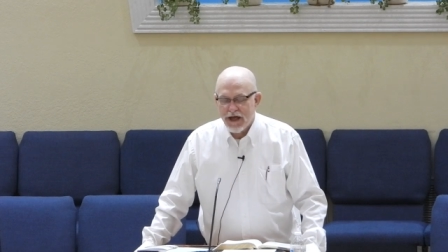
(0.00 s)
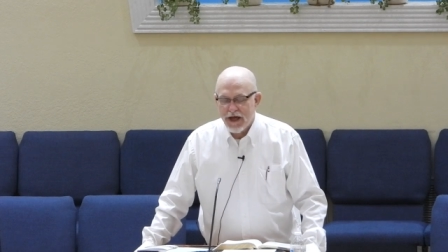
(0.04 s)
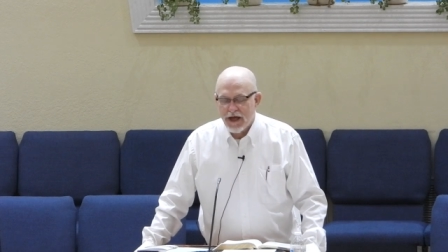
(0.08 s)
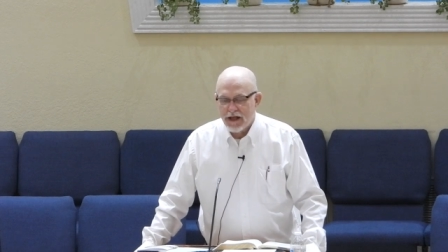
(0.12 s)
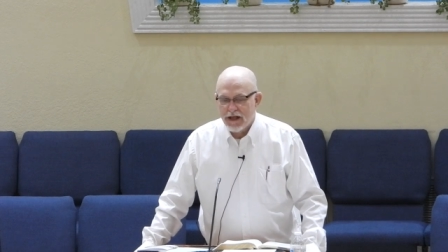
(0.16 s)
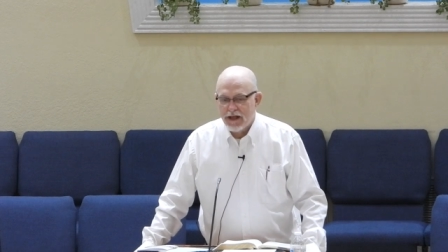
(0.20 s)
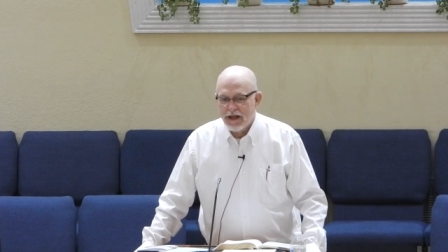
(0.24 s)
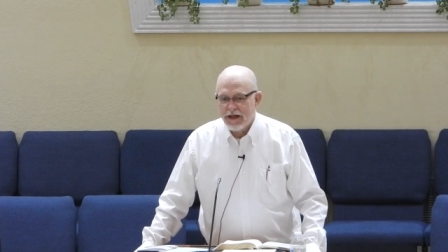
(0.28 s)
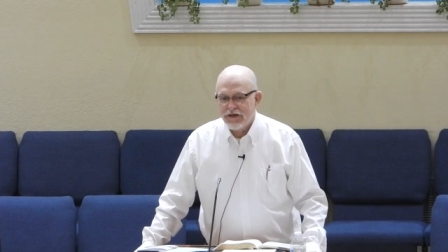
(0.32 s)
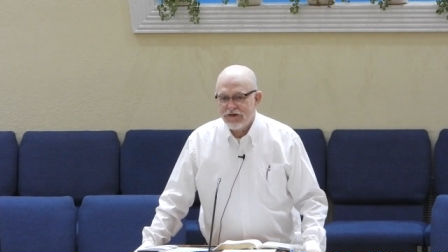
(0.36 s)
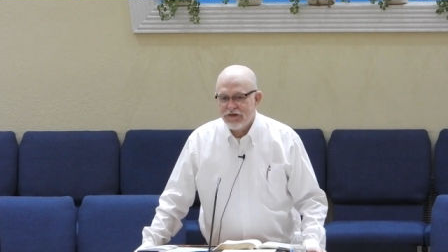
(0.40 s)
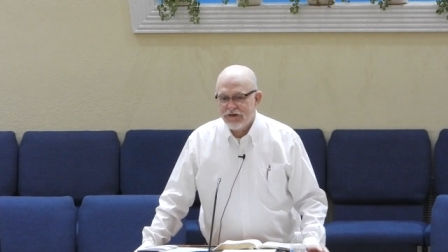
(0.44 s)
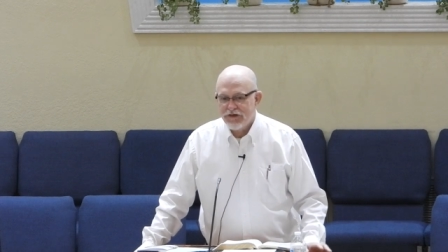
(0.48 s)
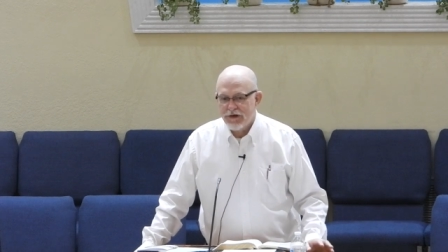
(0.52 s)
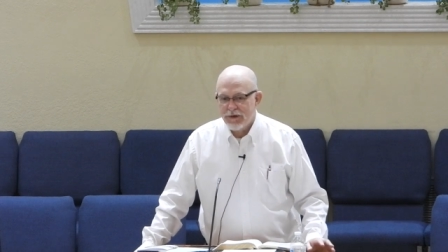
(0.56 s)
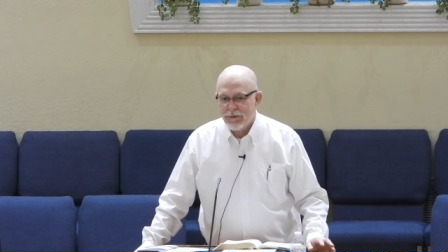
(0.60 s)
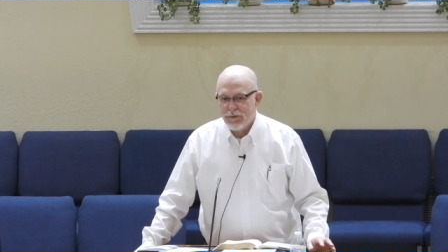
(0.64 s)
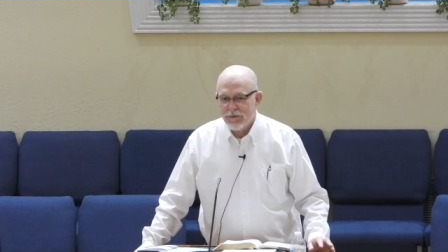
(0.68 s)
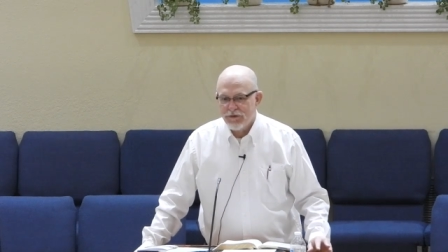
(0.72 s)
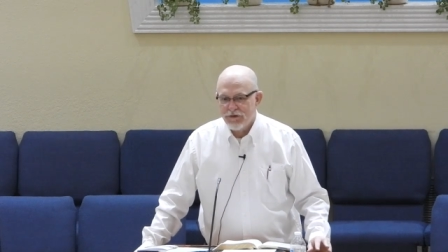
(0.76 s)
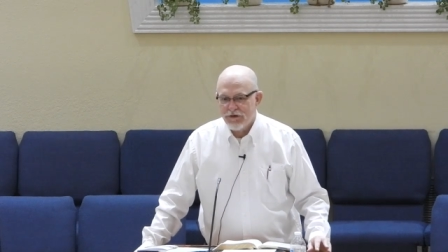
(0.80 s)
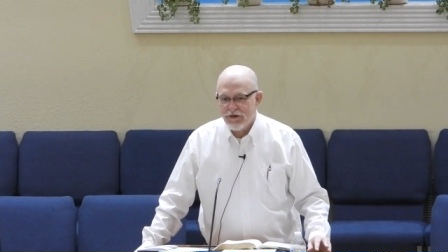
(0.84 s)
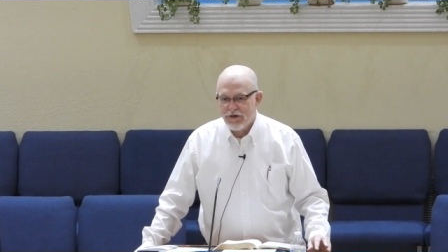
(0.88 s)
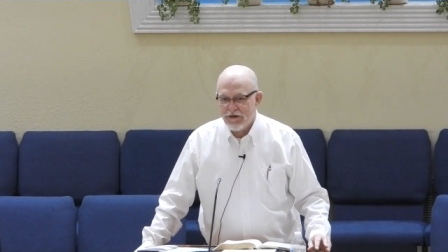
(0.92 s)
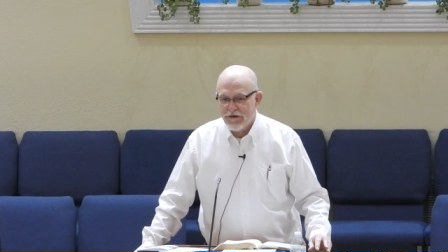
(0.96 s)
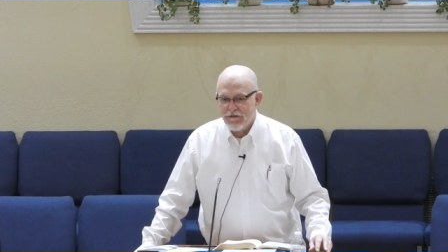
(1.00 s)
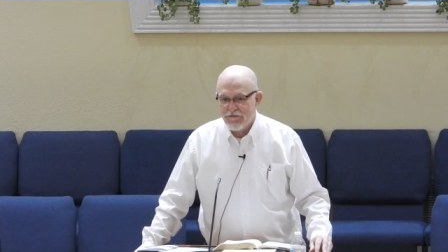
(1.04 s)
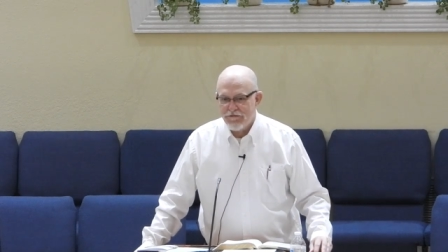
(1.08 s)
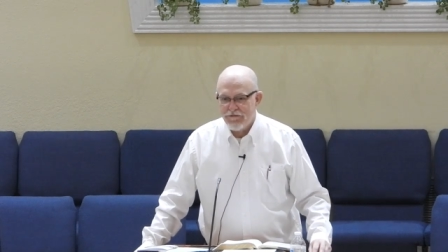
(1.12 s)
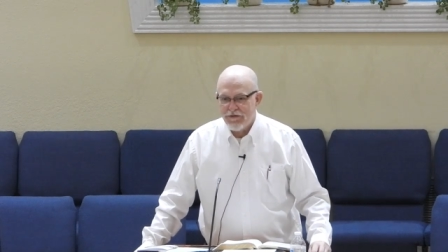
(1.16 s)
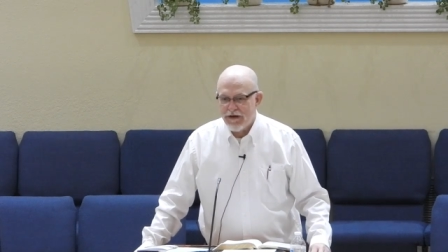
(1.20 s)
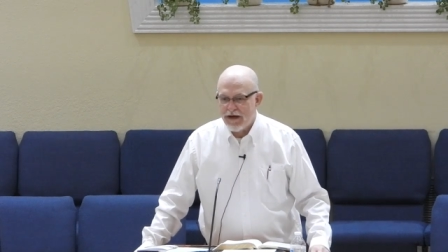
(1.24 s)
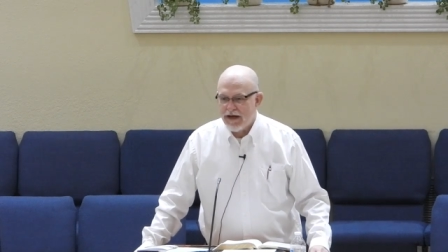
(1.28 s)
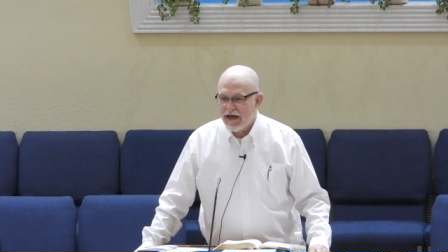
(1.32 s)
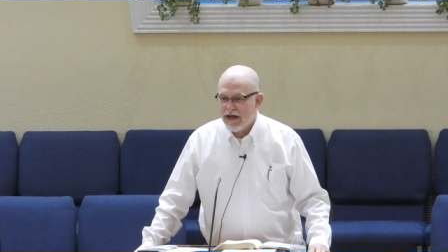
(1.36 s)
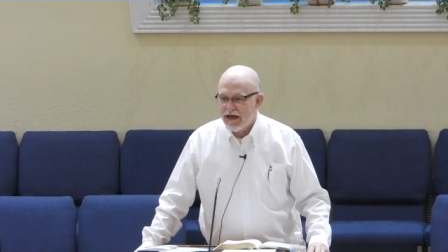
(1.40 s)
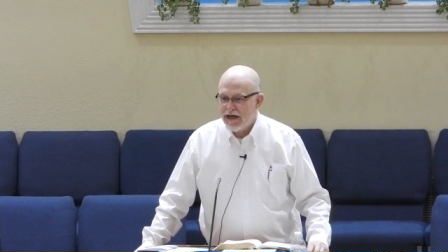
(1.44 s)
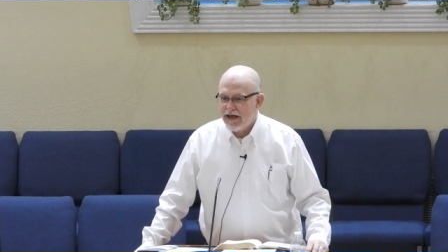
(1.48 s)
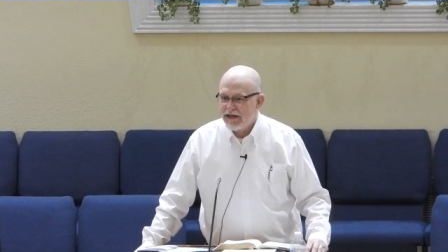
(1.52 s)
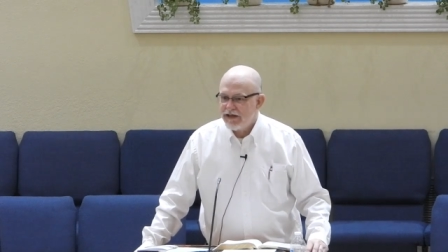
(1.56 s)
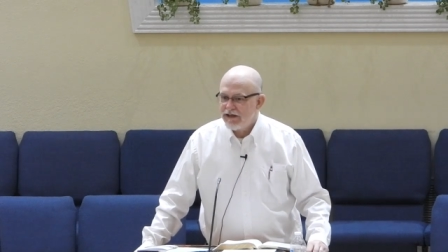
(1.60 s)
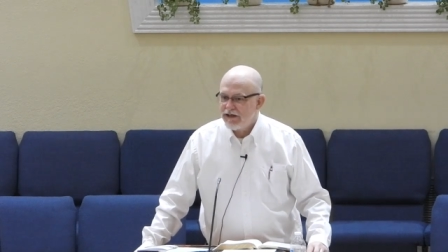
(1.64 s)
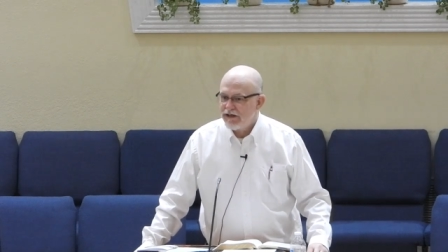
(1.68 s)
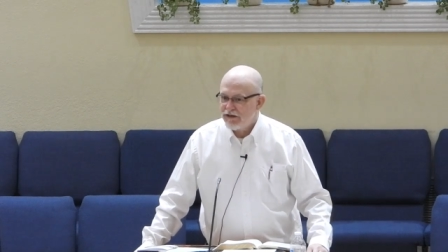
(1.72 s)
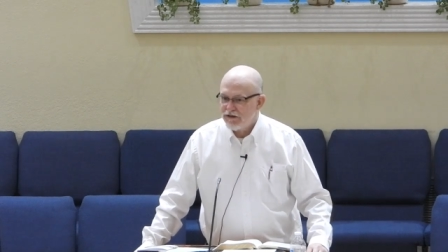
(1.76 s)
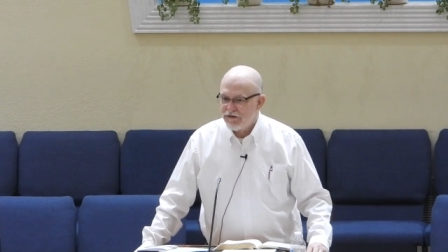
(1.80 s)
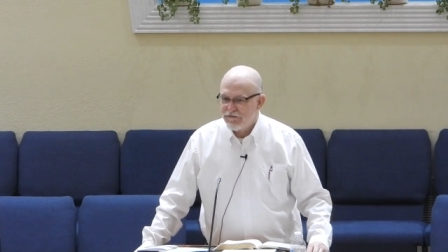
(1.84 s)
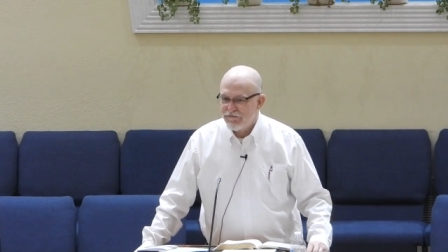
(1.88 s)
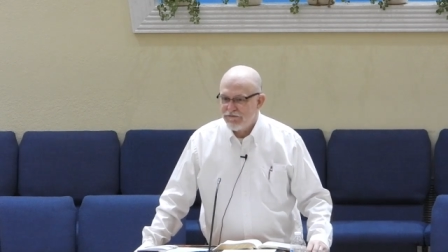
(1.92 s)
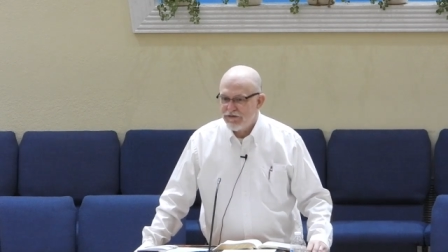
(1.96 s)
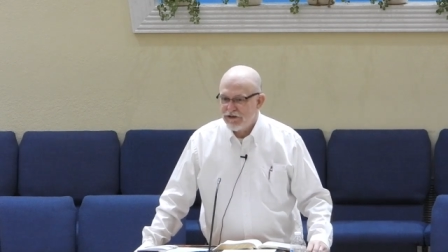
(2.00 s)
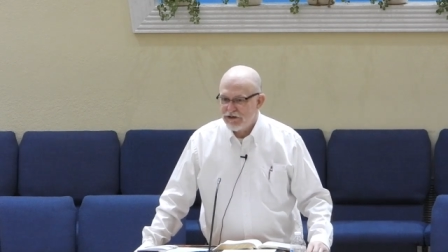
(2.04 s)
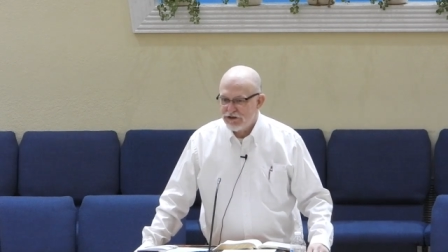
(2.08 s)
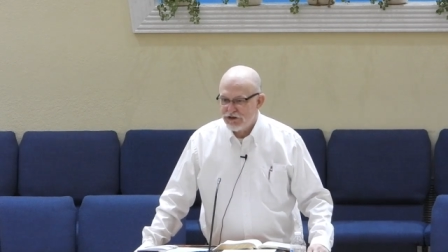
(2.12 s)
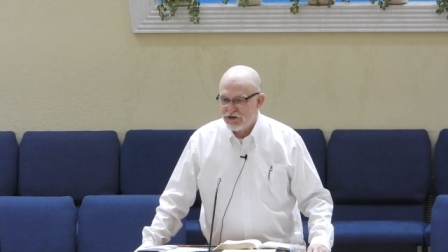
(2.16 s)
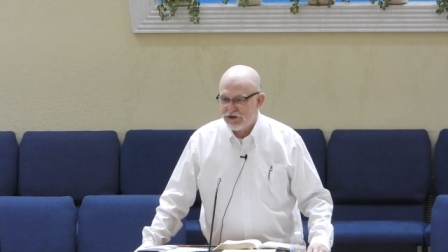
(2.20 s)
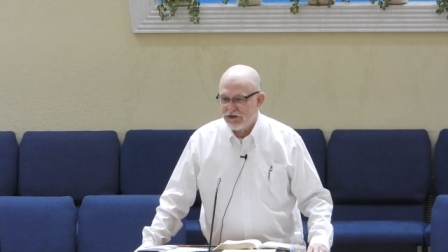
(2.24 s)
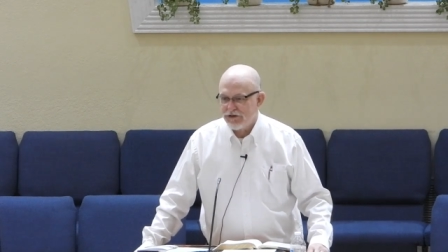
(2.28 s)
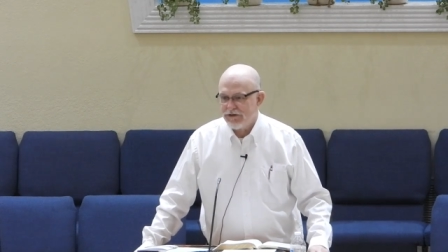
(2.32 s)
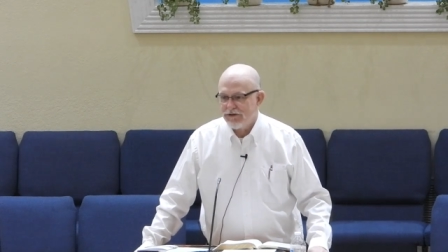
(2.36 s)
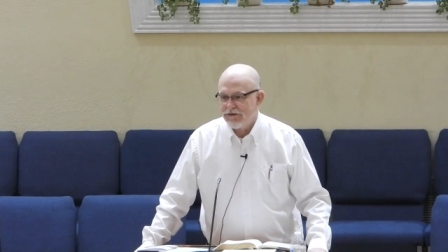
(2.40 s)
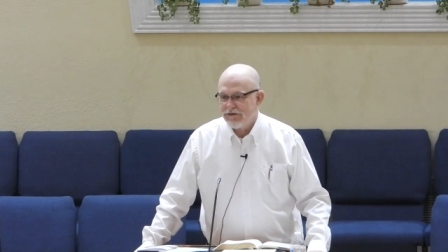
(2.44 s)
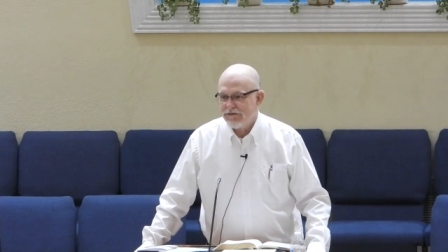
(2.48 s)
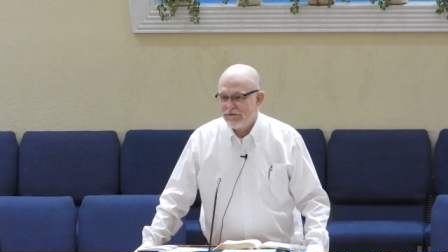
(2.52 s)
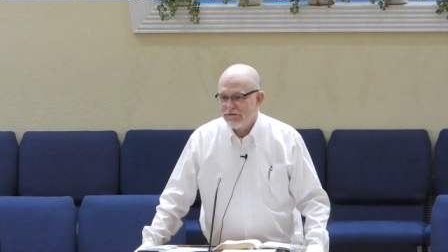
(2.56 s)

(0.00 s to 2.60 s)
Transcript: unless there was a divine intervention